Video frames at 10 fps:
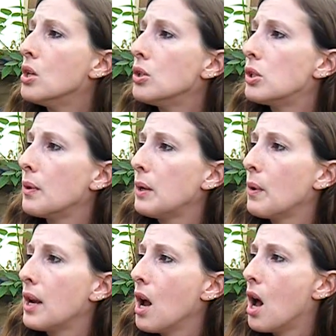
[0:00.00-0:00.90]
So
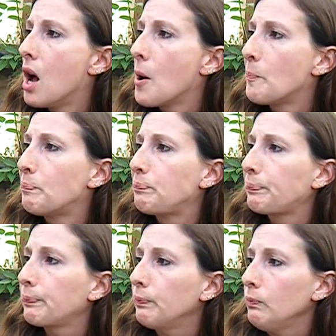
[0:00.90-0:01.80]
anyway,
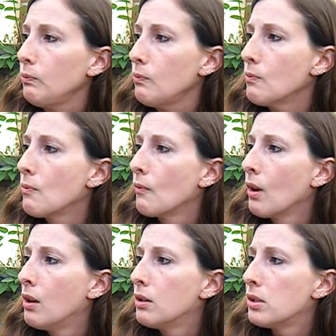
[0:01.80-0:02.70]

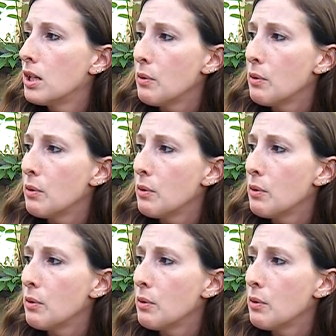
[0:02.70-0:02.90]
so